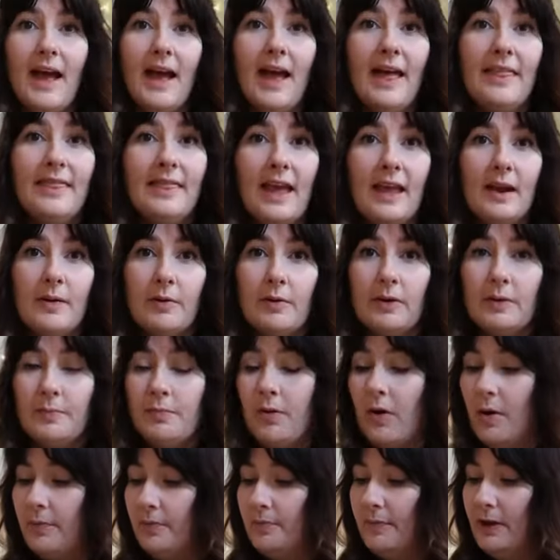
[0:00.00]
And then I'm going
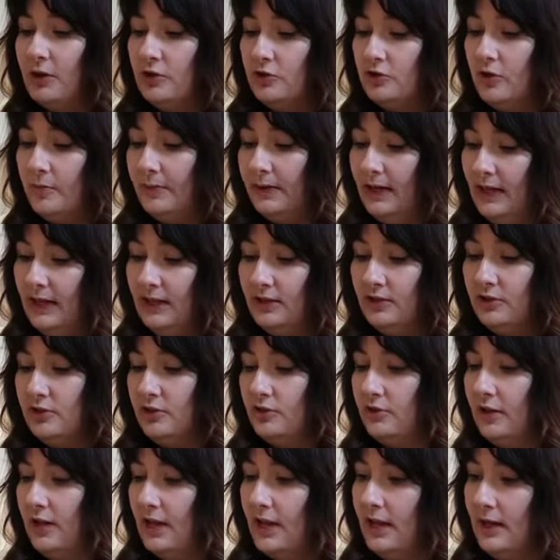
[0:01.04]
to pop my chopped leeks
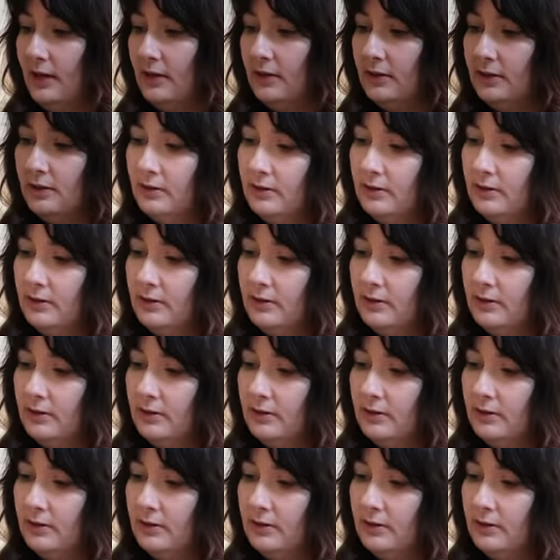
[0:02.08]
straight in.